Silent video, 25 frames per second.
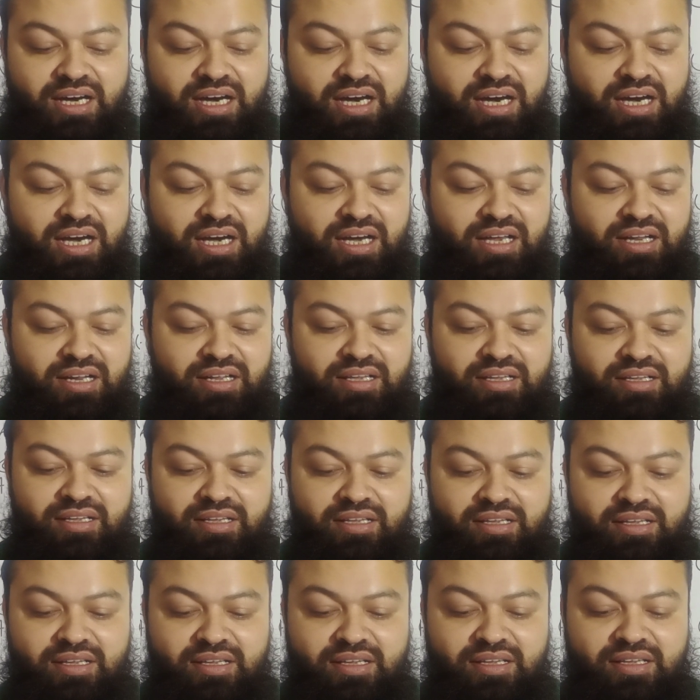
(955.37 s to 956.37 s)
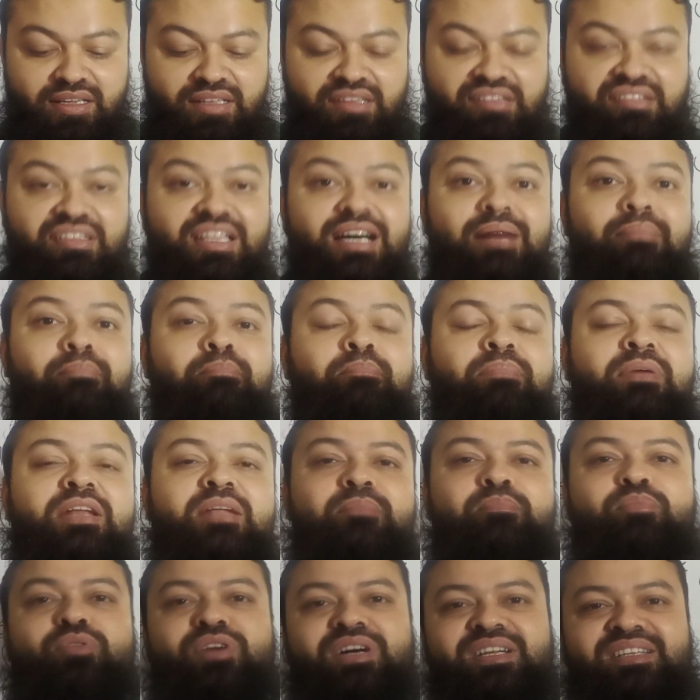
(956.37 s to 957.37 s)
are
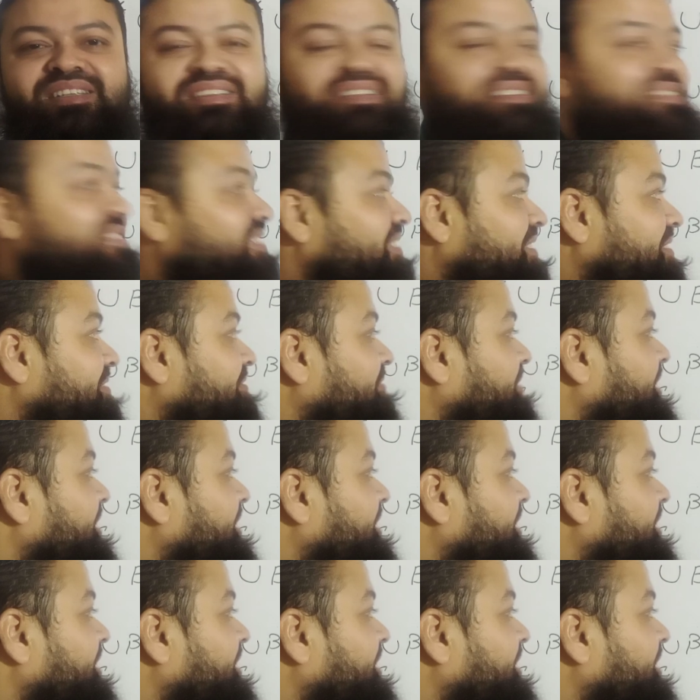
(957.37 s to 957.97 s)
sample points.